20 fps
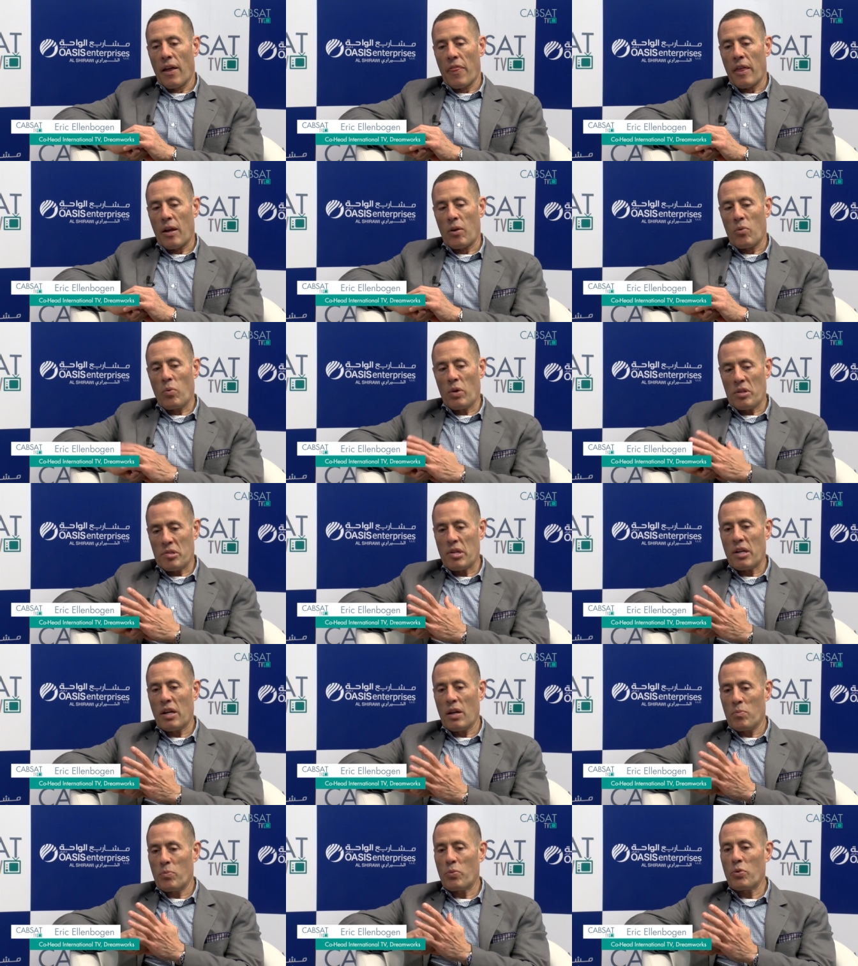I think once
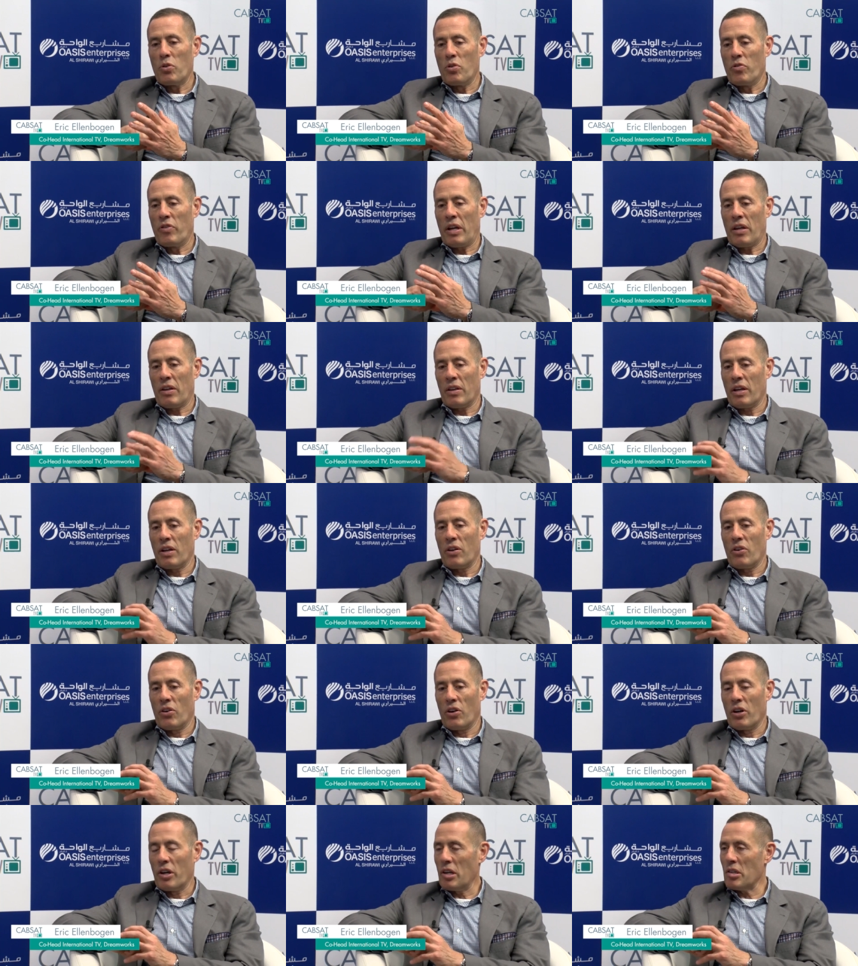again proving
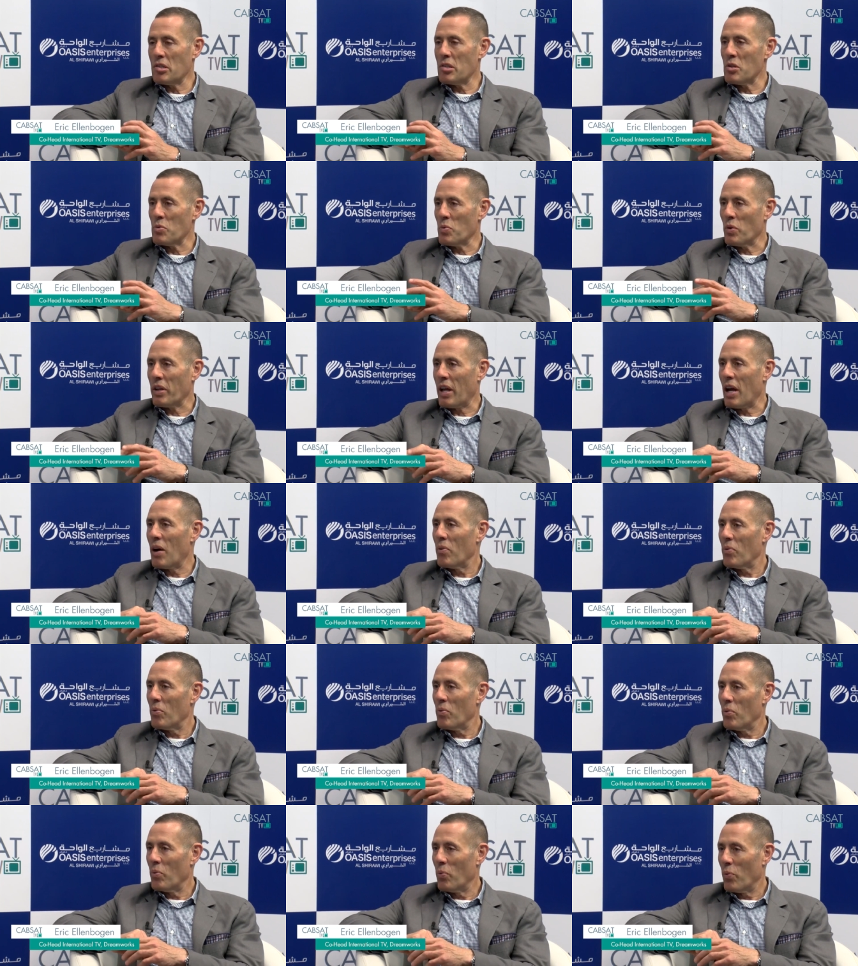that audiences will get
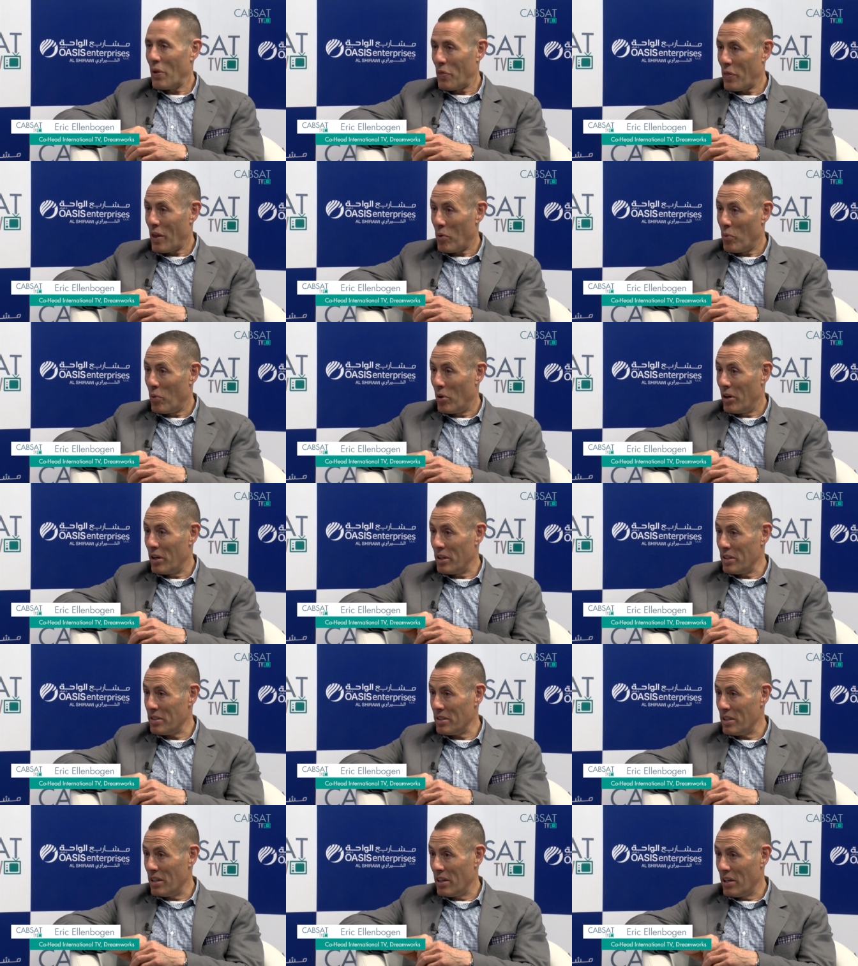what they
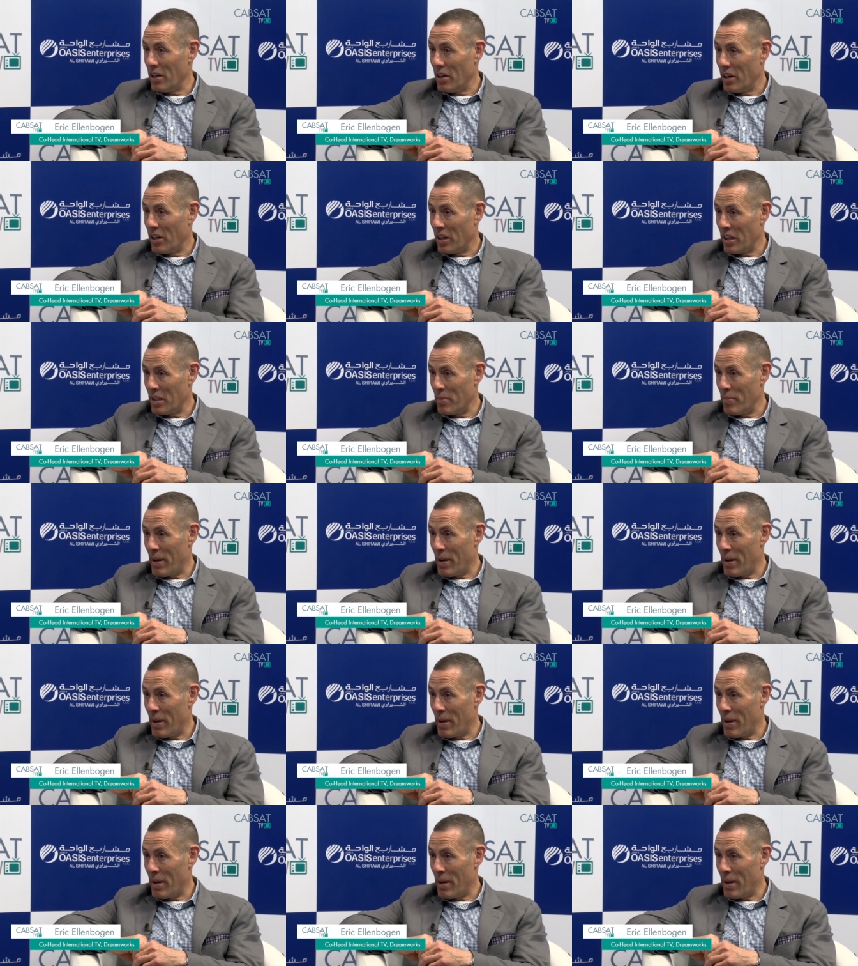want on